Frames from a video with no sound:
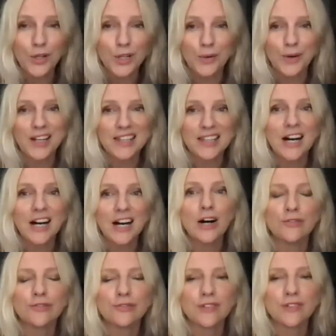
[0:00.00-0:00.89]
who I
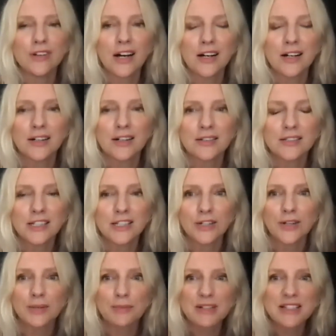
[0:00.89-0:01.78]
love,
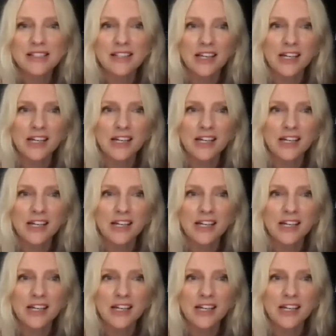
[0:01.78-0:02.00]
NBC One,